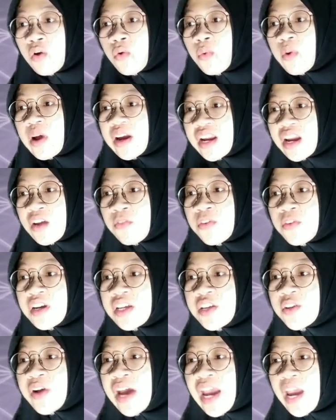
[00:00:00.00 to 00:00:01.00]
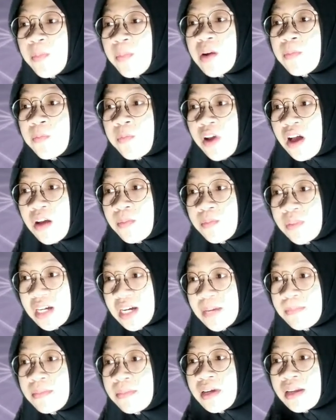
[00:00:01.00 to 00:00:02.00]
whenever you have a
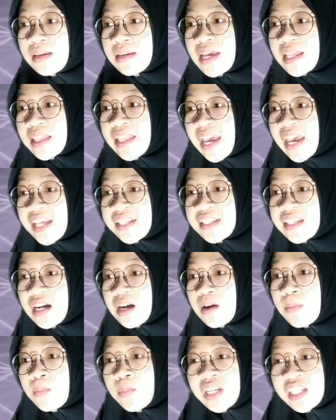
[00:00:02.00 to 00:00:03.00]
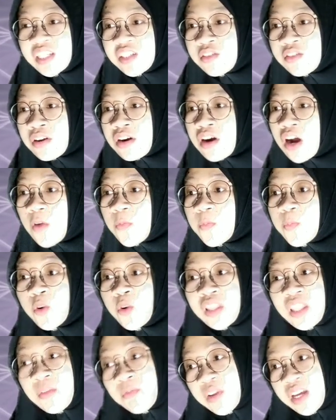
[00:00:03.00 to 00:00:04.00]
problem that has a mixture of
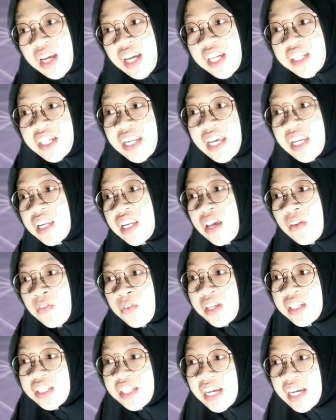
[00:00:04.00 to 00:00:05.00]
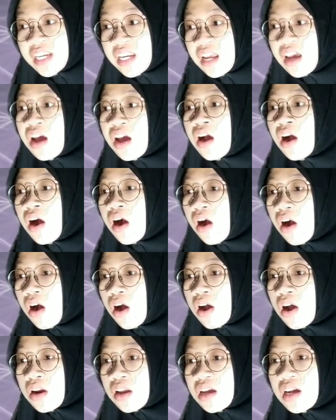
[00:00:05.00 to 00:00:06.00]
multiplication and division,
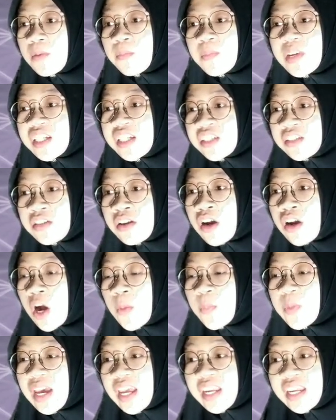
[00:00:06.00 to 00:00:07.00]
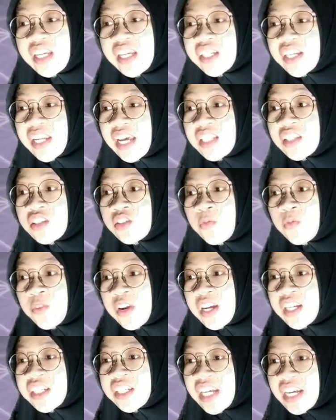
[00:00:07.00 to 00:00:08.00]
or a mixture of addition and
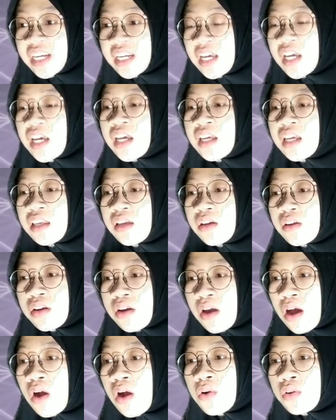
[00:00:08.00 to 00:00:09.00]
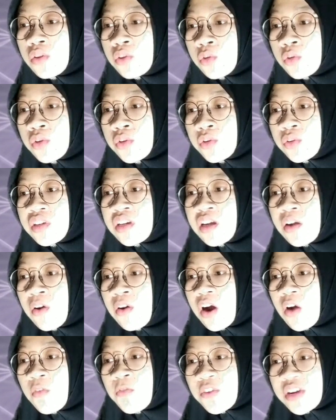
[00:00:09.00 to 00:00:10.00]
subtraction, you know to do the
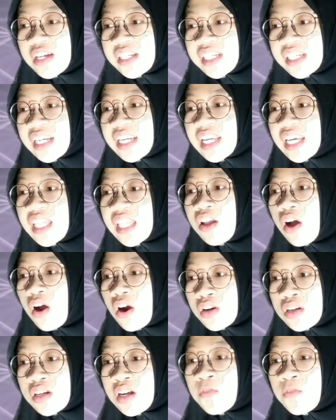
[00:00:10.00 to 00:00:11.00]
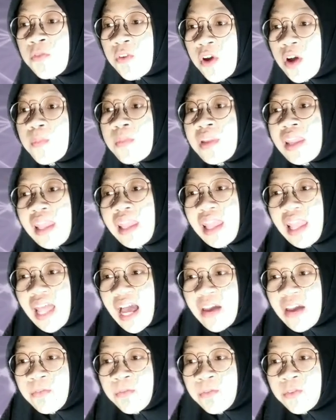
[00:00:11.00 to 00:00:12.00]
operation in order from
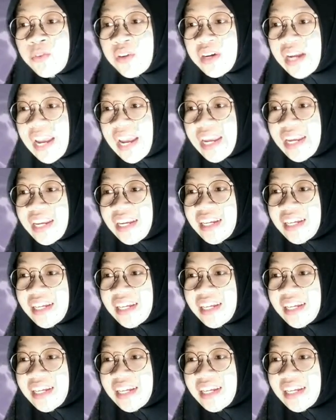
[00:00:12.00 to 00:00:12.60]
left to right.